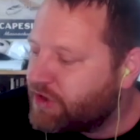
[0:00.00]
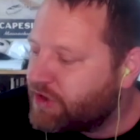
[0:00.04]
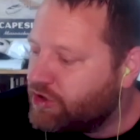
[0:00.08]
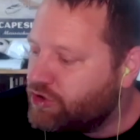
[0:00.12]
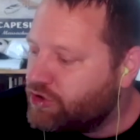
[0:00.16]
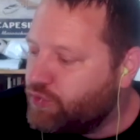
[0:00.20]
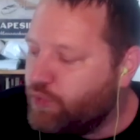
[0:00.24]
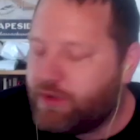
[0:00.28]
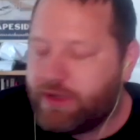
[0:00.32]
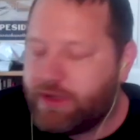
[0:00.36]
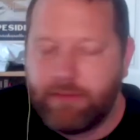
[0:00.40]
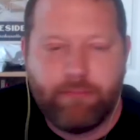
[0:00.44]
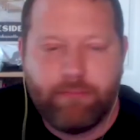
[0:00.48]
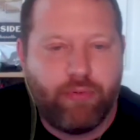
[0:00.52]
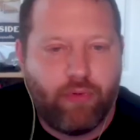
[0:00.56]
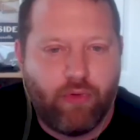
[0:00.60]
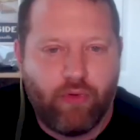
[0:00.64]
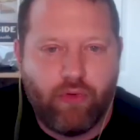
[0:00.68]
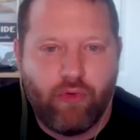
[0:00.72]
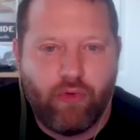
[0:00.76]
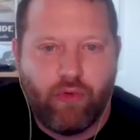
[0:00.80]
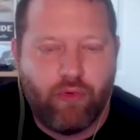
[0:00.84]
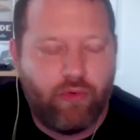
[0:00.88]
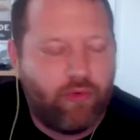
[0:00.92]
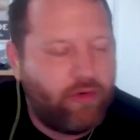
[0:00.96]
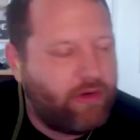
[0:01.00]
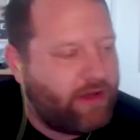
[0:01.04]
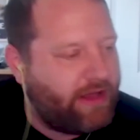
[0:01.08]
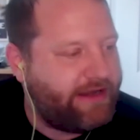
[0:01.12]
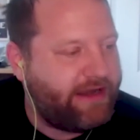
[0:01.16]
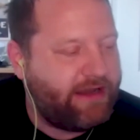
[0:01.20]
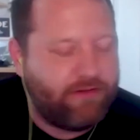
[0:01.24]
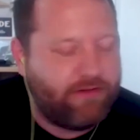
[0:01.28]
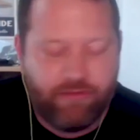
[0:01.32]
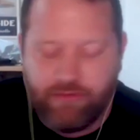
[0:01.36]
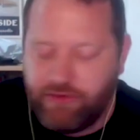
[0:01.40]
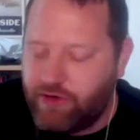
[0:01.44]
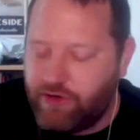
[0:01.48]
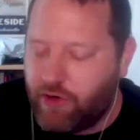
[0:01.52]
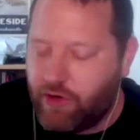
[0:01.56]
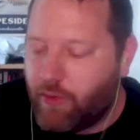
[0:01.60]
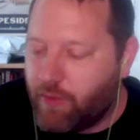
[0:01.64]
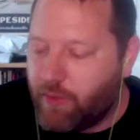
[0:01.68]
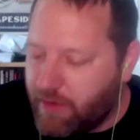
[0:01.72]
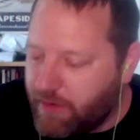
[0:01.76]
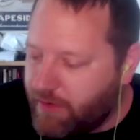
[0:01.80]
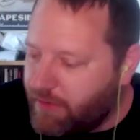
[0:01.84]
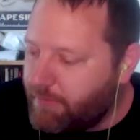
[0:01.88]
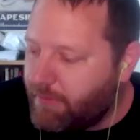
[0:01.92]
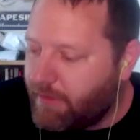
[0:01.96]
you can pull and, you
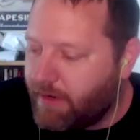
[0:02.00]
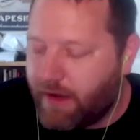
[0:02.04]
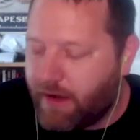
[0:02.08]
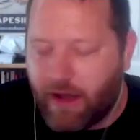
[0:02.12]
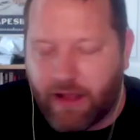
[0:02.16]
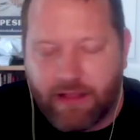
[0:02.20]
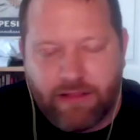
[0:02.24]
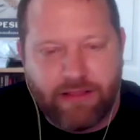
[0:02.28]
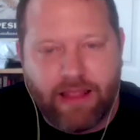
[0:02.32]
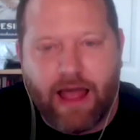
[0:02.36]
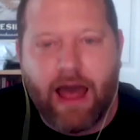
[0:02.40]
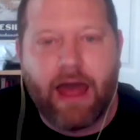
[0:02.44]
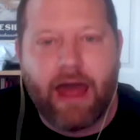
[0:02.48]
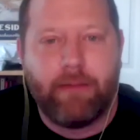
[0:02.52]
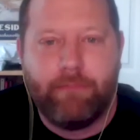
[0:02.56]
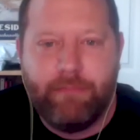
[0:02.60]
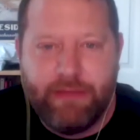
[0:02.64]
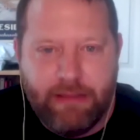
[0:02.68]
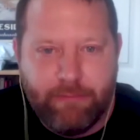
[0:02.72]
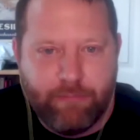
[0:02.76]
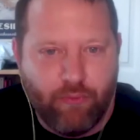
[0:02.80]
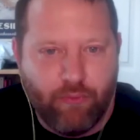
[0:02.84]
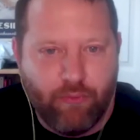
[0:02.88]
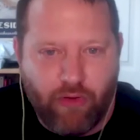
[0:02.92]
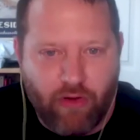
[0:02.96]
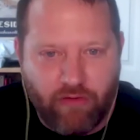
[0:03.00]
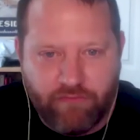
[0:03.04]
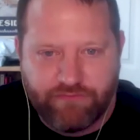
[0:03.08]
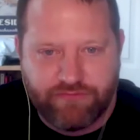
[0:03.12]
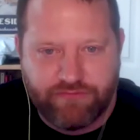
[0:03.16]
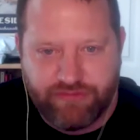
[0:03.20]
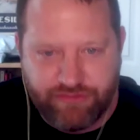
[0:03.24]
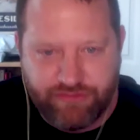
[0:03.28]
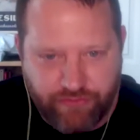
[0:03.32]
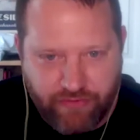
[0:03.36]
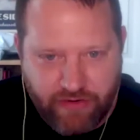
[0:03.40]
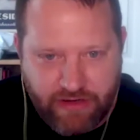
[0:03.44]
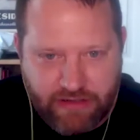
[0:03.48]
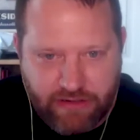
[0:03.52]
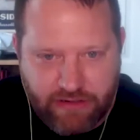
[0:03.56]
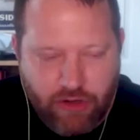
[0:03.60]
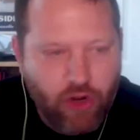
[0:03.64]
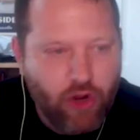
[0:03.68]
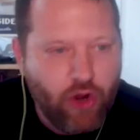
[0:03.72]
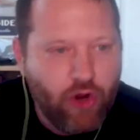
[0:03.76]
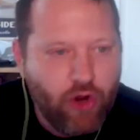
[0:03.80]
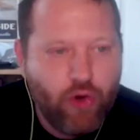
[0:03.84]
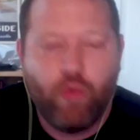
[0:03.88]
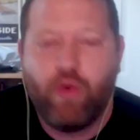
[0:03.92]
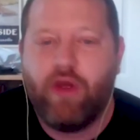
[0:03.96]
know, a lot of people off the street
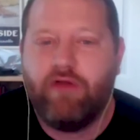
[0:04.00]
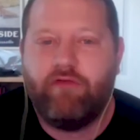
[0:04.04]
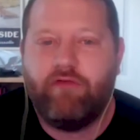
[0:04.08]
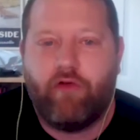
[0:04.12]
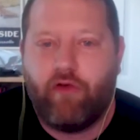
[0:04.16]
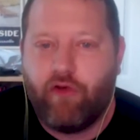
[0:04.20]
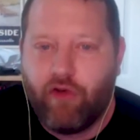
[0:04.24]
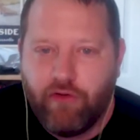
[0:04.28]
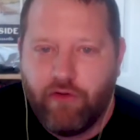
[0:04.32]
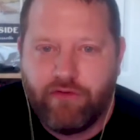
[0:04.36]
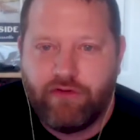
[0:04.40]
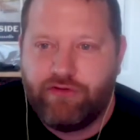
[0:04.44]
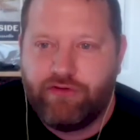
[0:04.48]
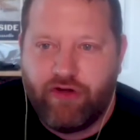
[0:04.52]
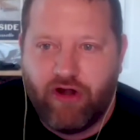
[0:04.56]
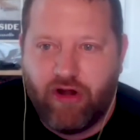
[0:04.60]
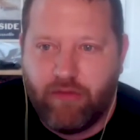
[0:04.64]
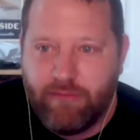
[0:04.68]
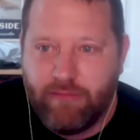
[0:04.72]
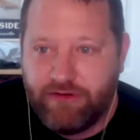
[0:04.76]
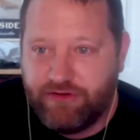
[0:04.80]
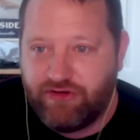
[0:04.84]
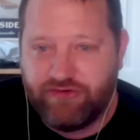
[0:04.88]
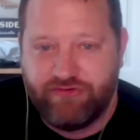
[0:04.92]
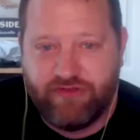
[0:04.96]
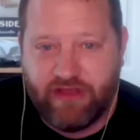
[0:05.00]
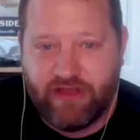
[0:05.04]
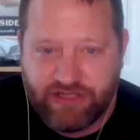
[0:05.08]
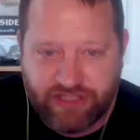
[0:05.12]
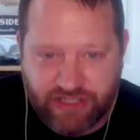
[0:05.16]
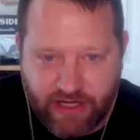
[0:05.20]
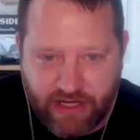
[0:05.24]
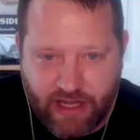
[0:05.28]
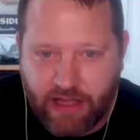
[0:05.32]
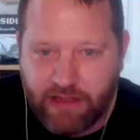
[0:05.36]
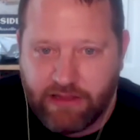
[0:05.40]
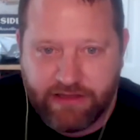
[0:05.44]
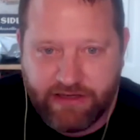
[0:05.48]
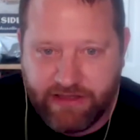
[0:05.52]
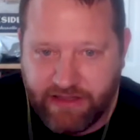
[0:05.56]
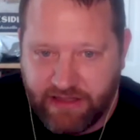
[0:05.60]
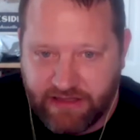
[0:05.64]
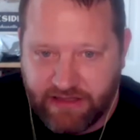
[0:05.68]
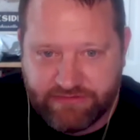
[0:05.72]
who have heard the term intersectionality,